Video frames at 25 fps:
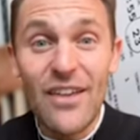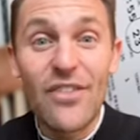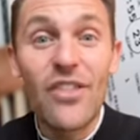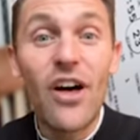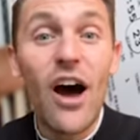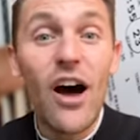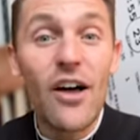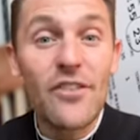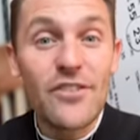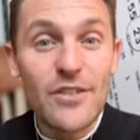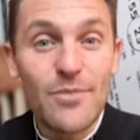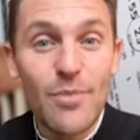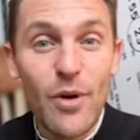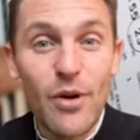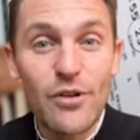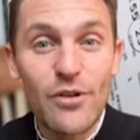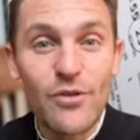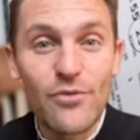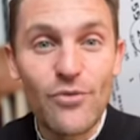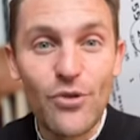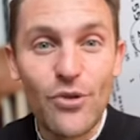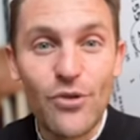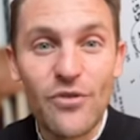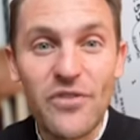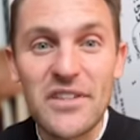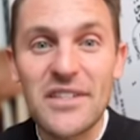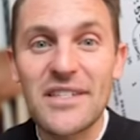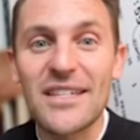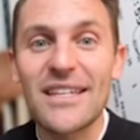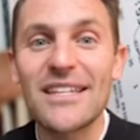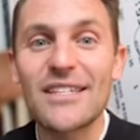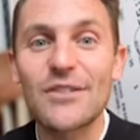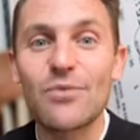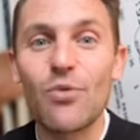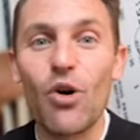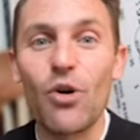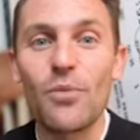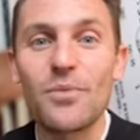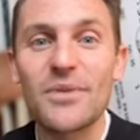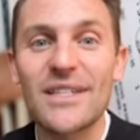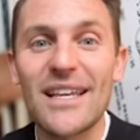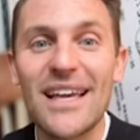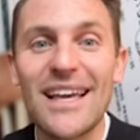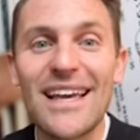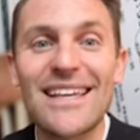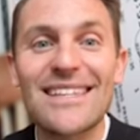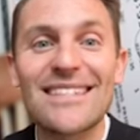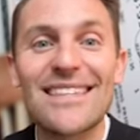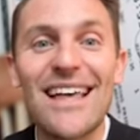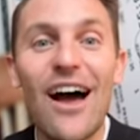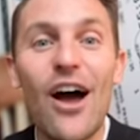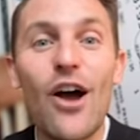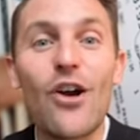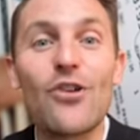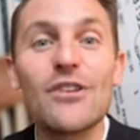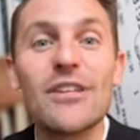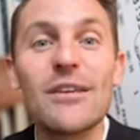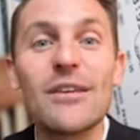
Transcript: the unspoken rule for seat swaps is that only